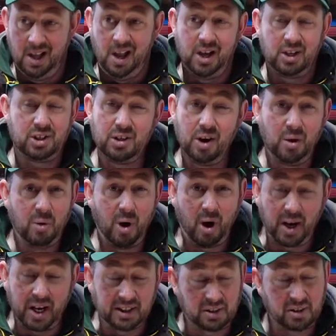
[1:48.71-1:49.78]
And you know
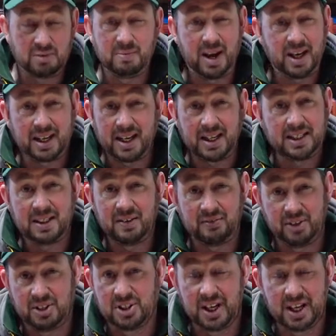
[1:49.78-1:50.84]
what? It doesn't make any
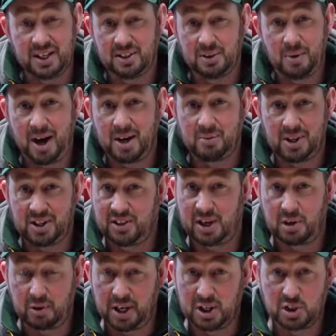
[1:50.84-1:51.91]
difference either way, whether they're
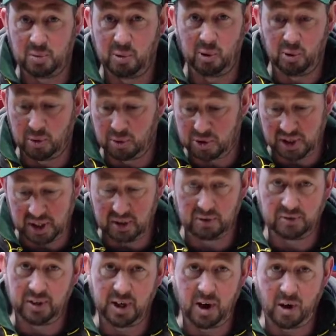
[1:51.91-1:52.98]
greasable or sealed
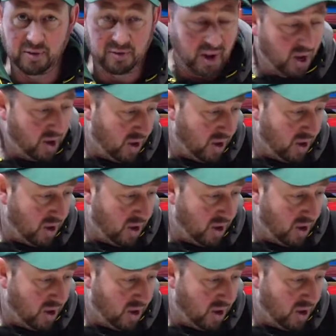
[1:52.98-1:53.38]
for life.